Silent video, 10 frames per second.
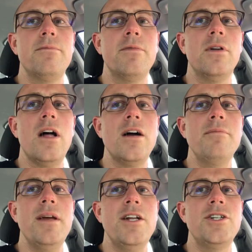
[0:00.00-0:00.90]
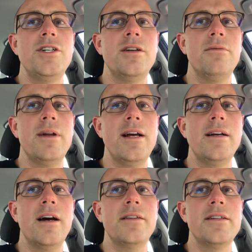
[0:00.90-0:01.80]
for Long Beach, when I
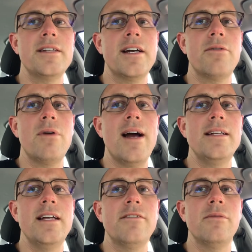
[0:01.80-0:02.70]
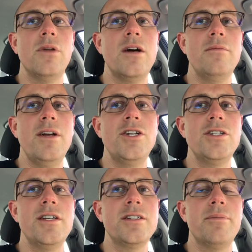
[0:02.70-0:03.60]
got the second ride today from Long
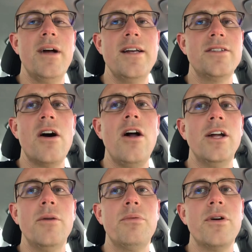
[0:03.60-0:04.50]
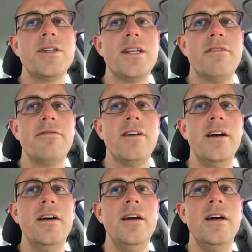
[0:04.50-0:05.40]
Beach, this applies to all airports. If
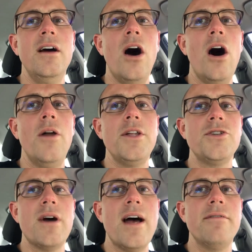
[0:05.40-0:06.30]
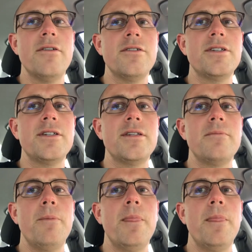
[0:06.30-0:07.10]
all the drivers